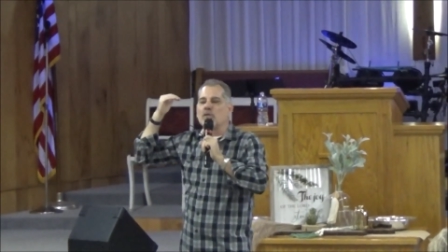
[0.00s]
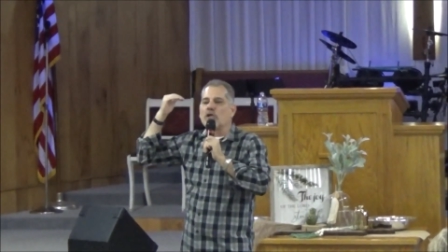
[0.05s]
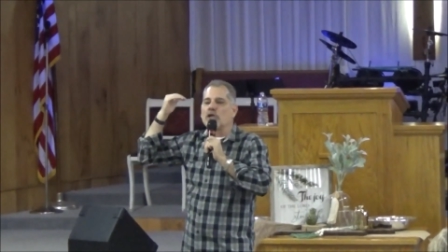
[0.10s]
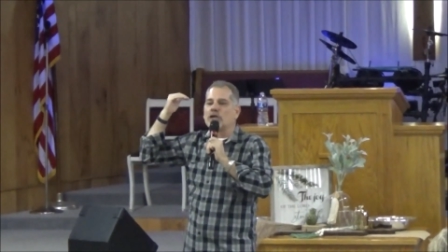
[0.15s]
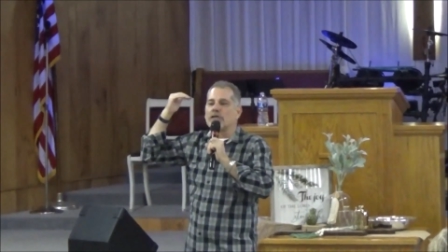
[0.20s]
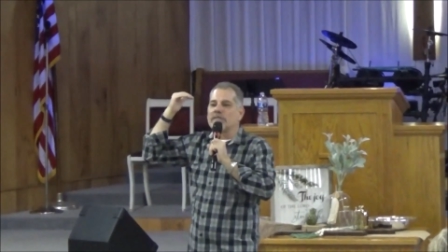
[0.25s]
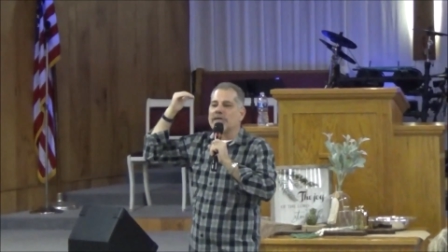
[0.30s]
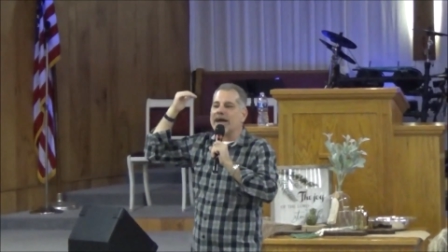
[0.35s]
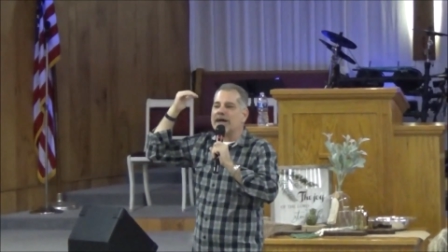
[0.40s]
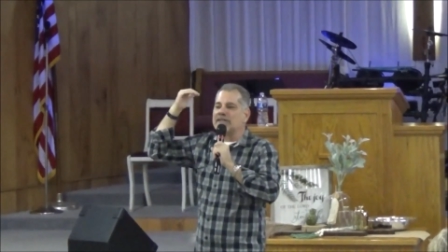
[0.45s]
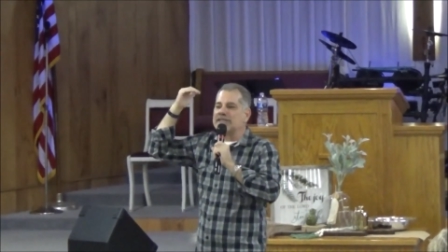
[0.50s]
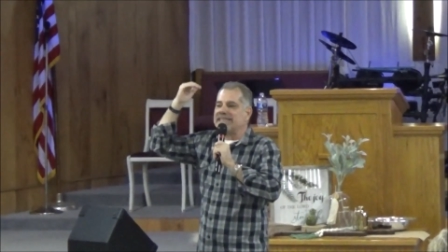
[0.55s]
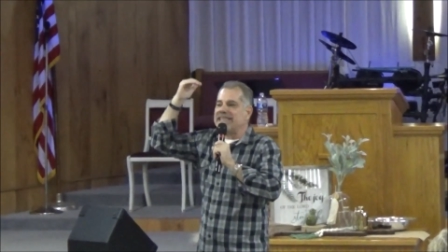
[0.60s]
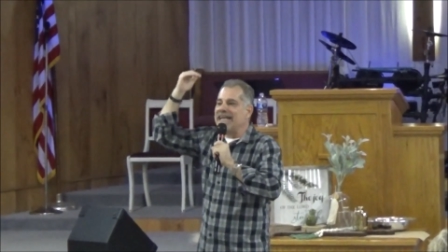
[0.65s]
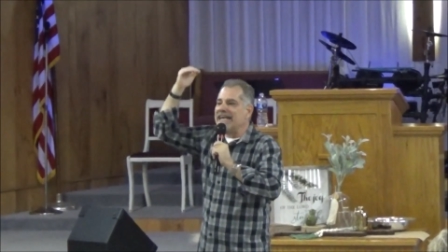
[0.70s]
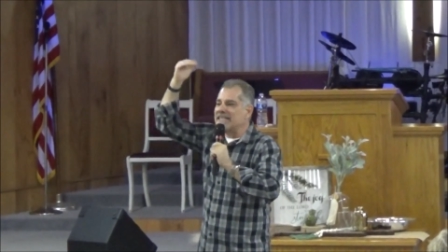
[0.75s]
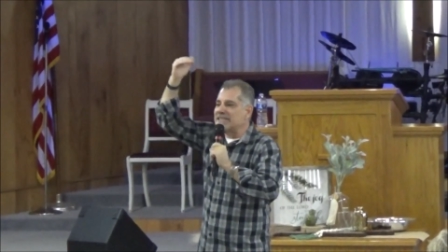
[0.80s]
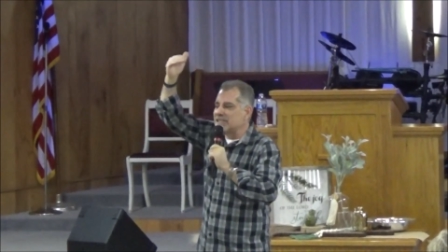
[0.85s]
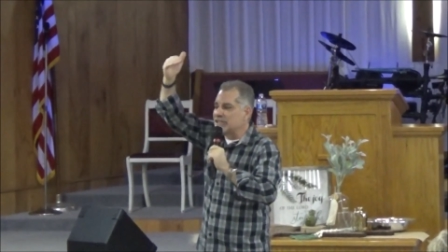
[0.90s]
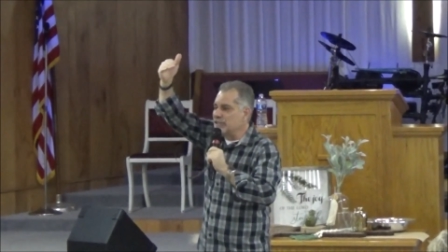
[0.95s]
word of our
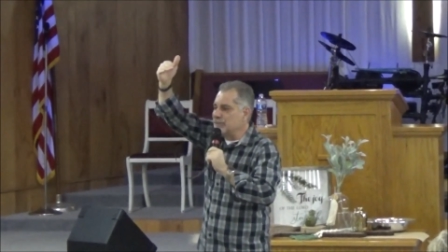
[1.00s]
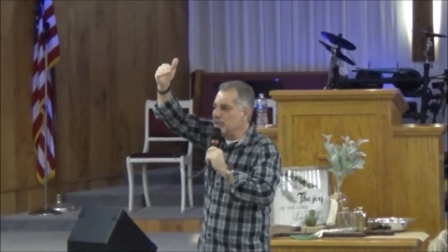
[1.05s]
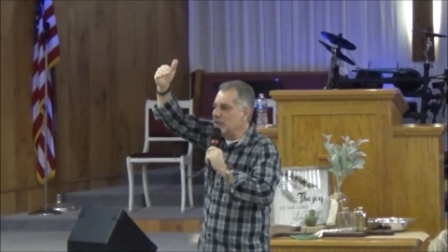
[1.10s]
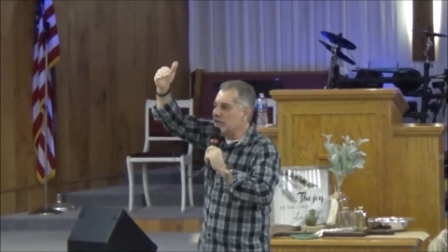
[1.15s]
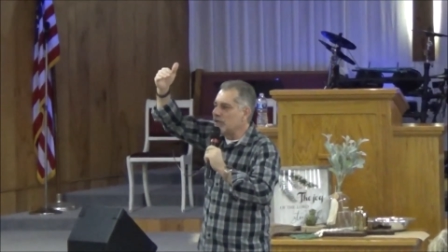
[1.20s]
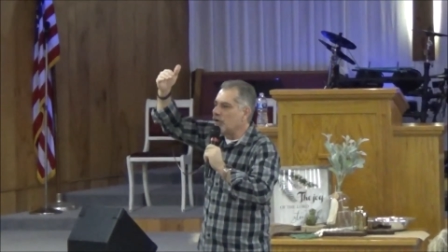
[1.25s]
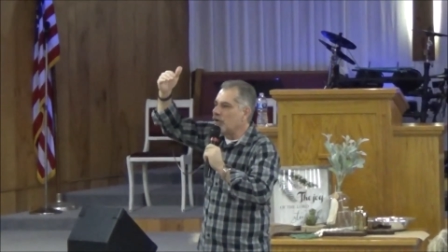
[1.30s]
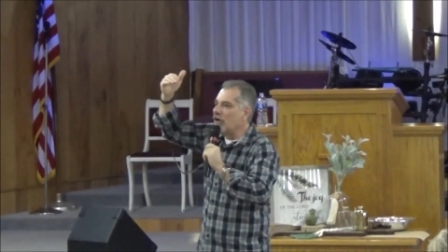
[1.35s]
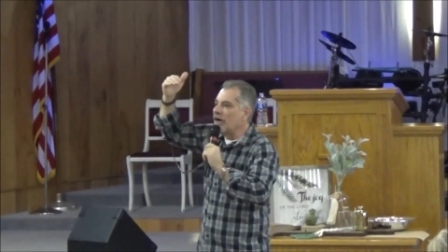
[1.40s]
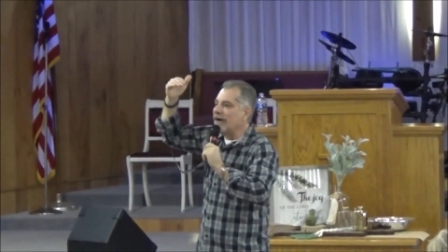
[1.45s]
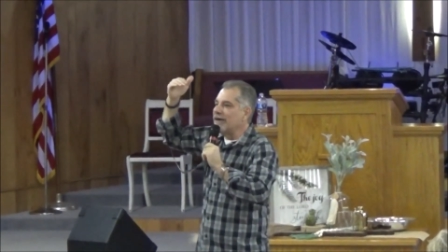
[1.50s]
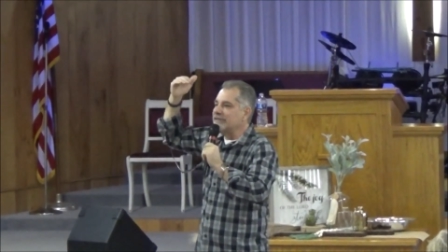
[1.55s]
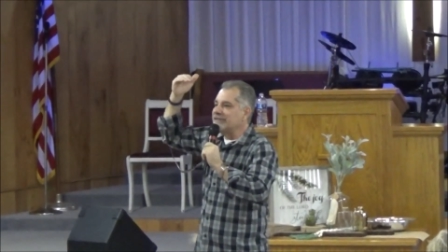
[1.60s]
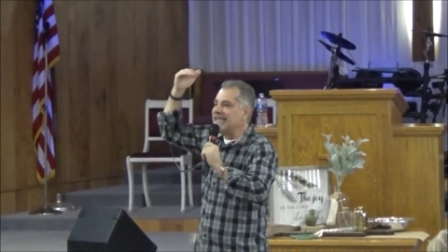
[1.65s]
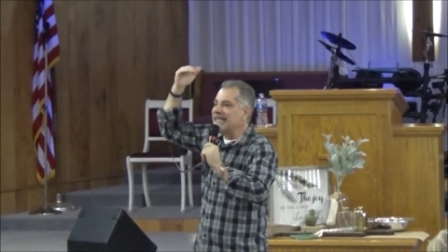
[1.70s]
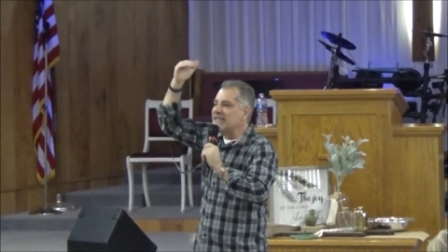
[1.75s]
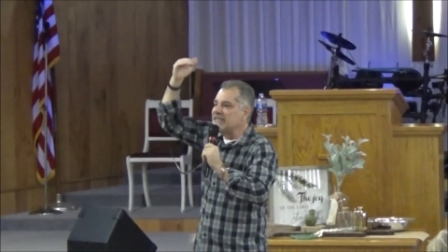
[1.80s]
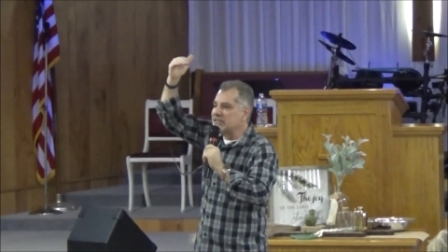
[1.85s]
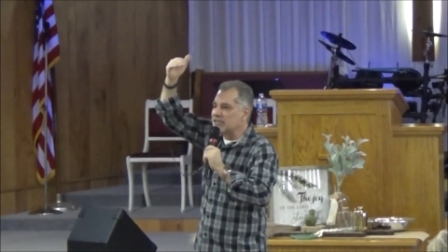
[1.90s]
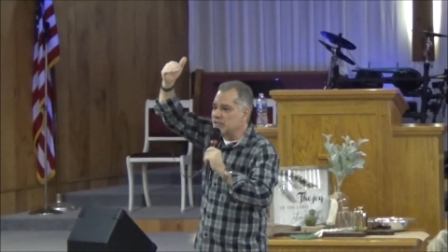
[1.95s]
testament or our
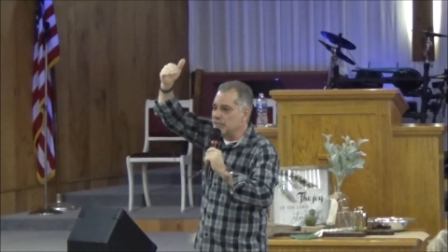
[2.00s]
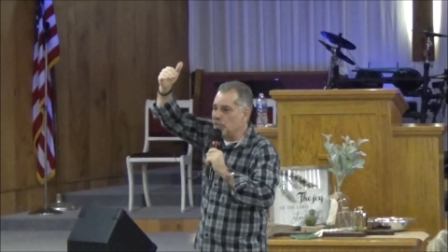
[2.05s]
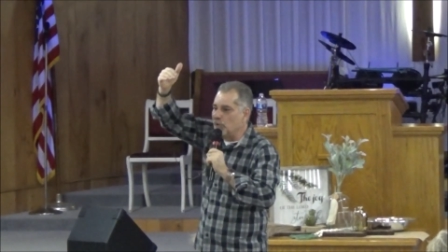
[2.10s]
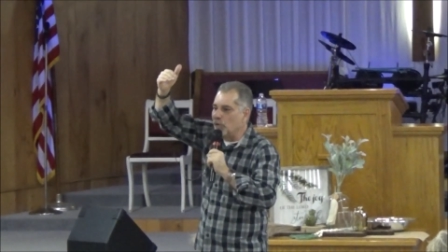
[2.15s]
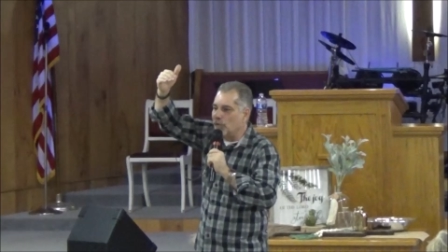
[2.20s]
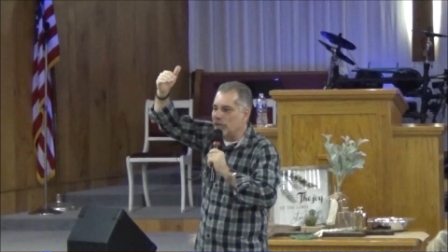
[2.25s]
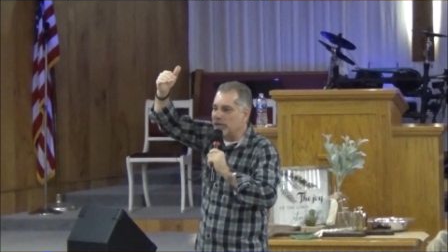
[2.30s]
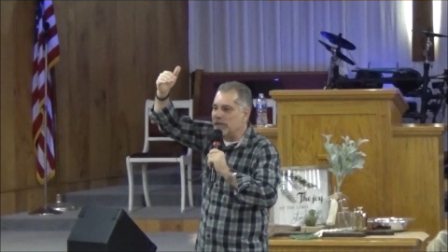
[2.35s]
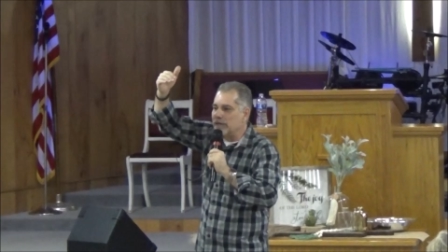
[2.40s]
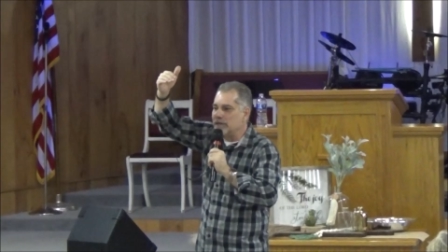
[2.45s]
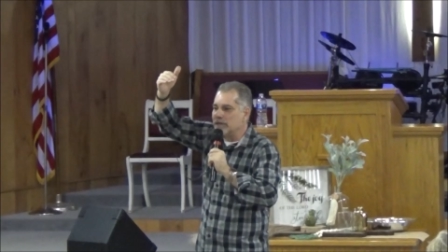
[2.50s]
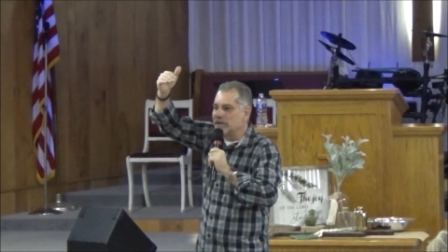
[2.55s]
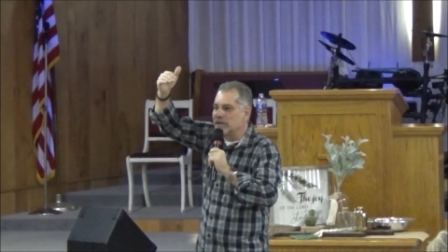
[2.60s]
testimony.